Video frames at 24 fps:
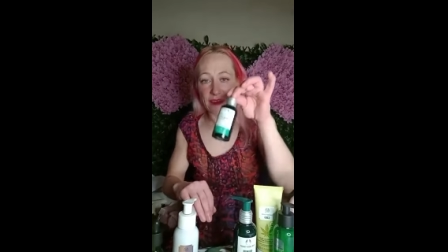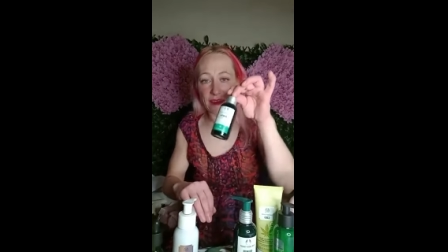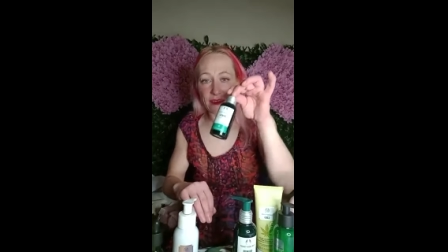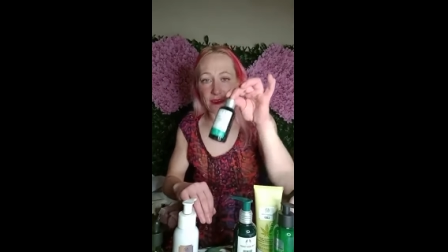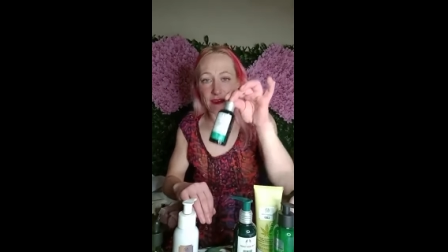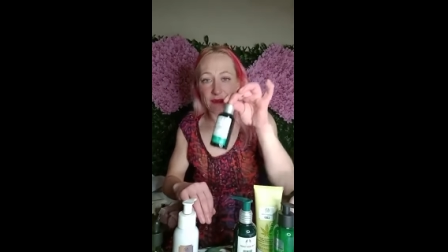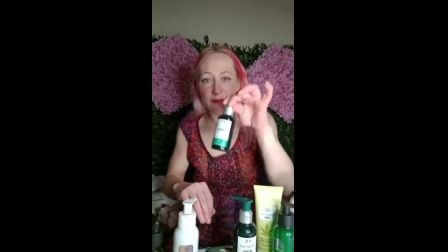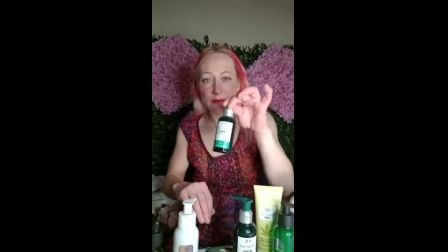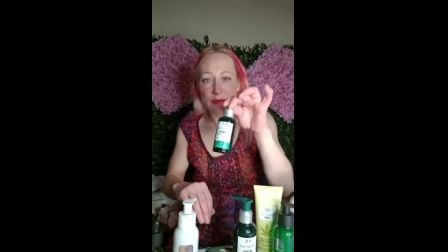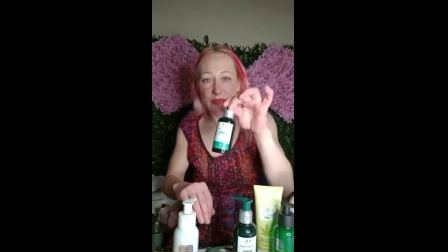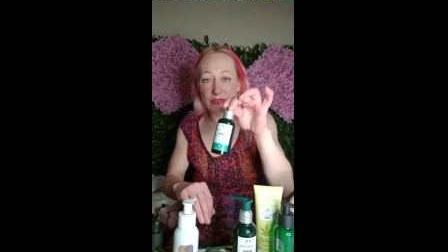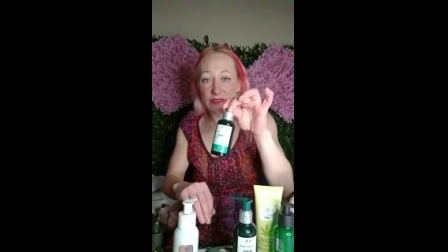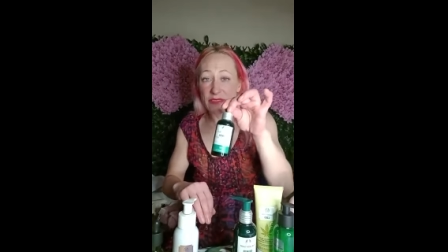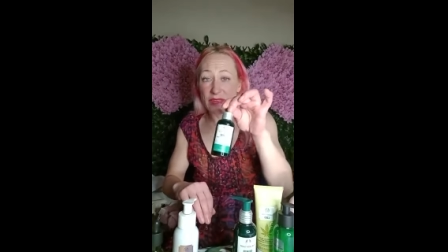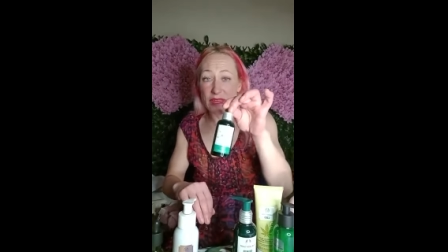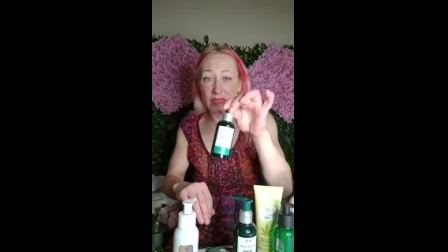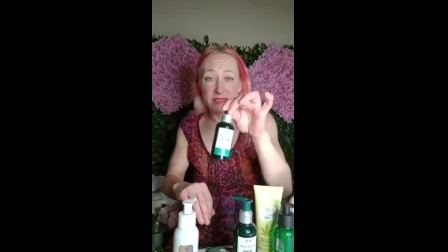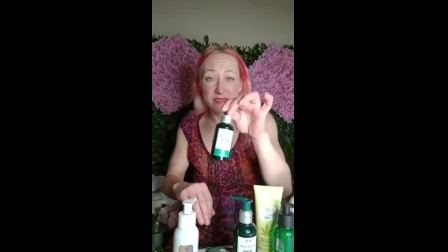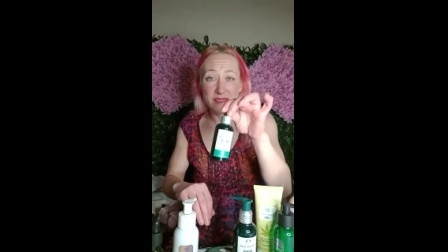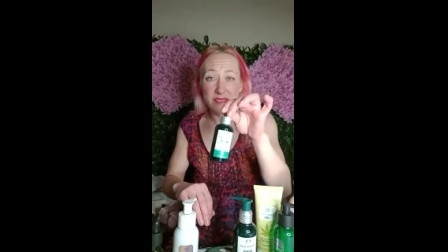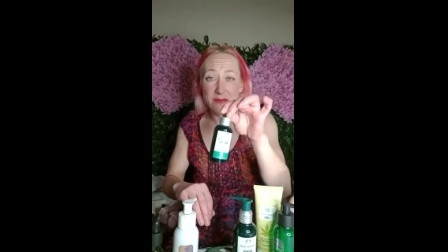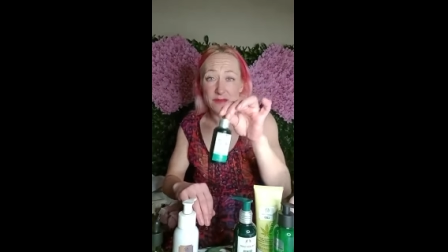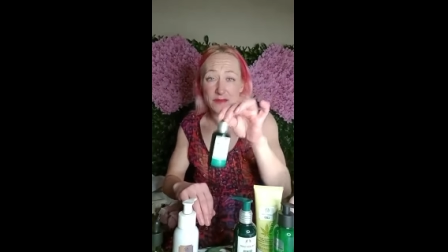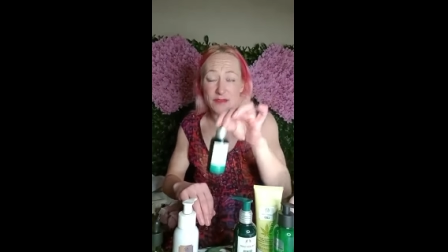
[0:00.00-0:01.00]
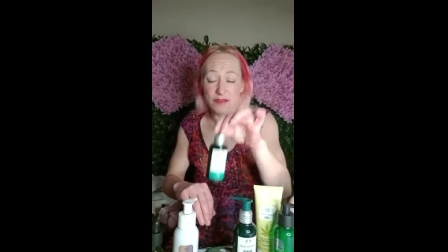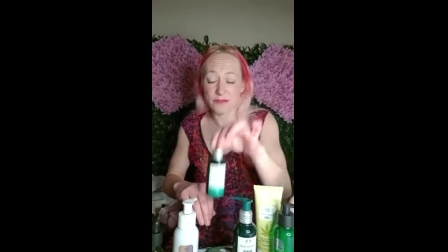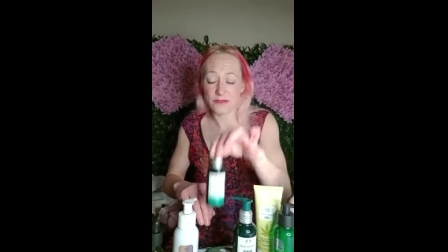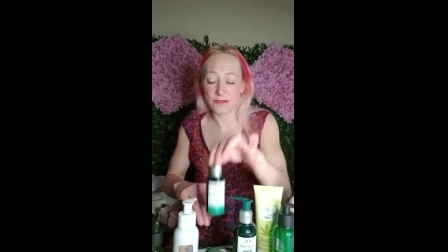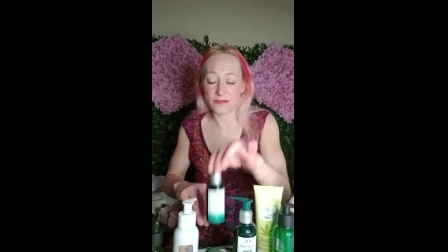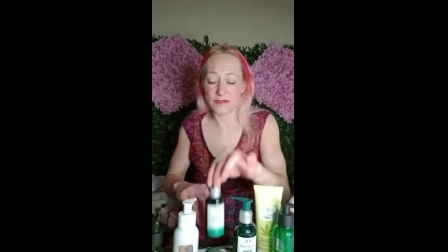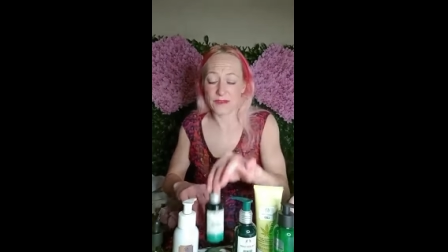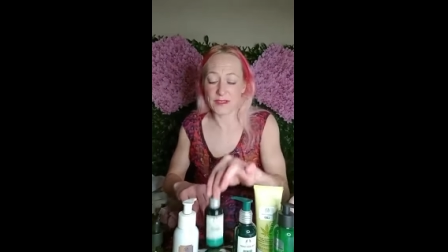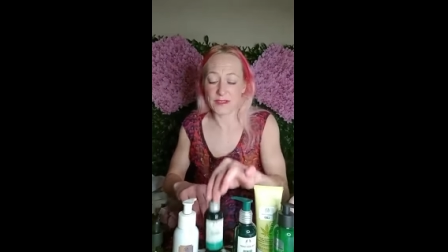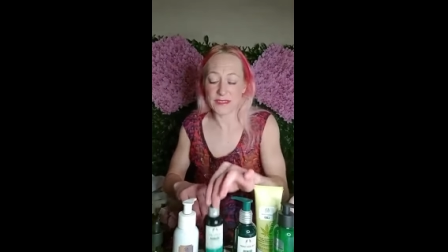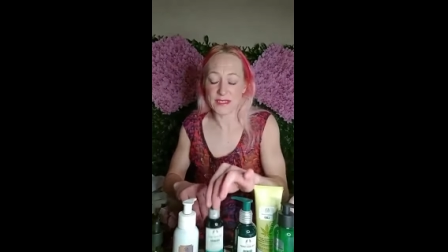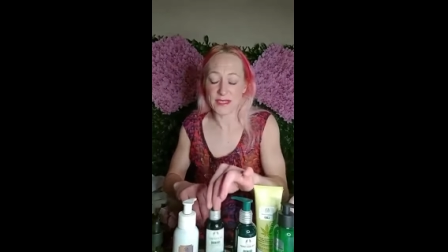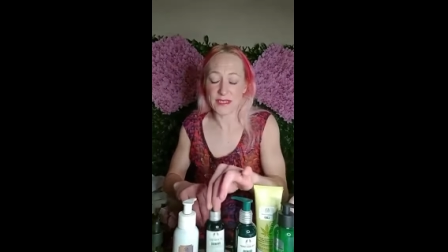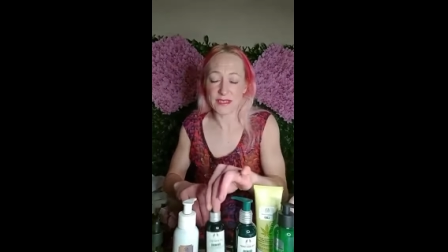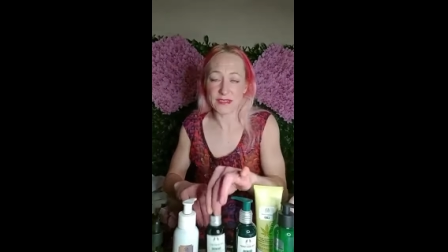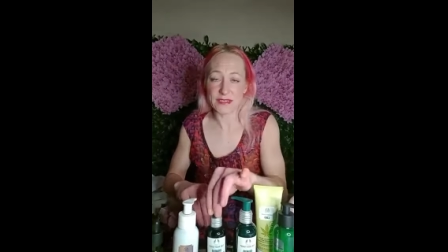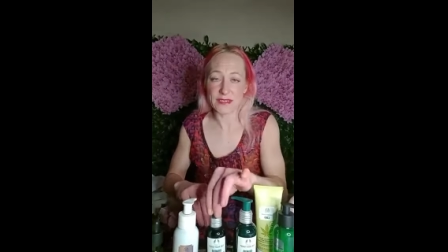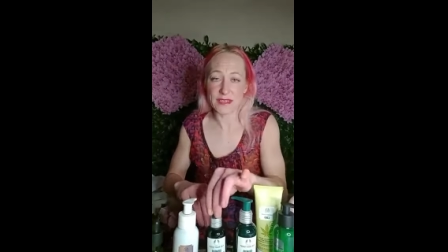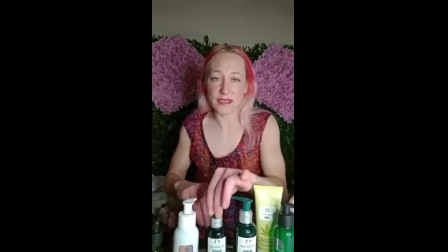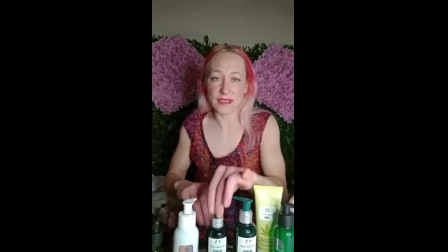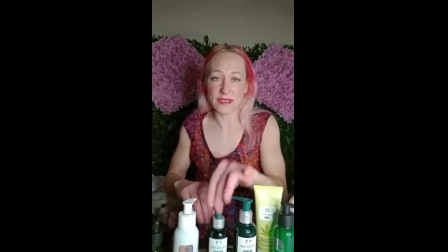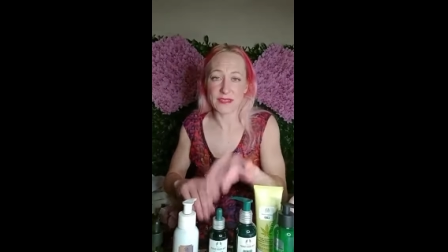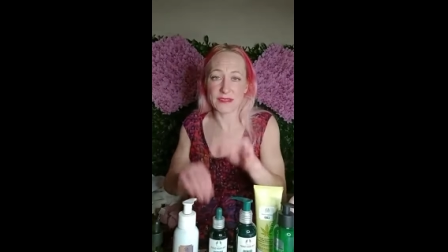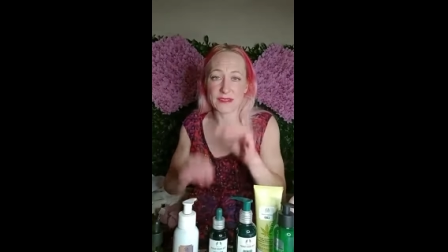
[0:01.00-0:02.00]
that is absolutely
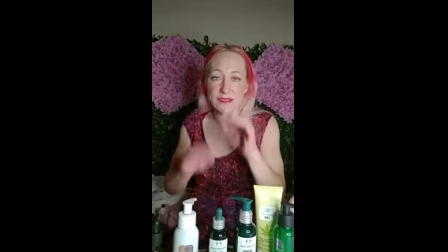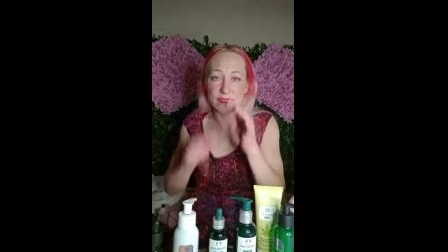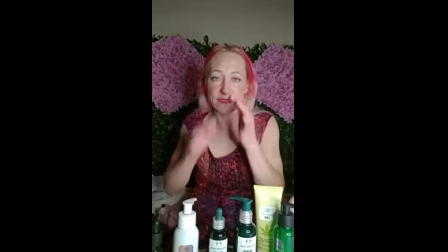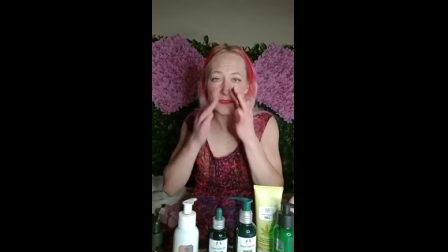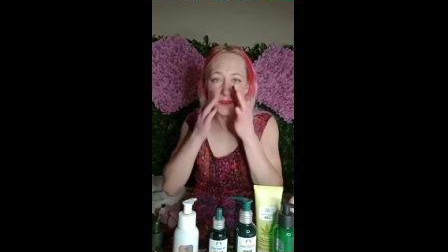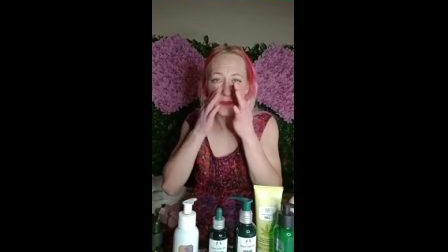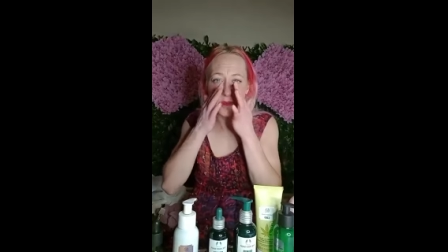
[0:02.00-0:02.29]
fantastic because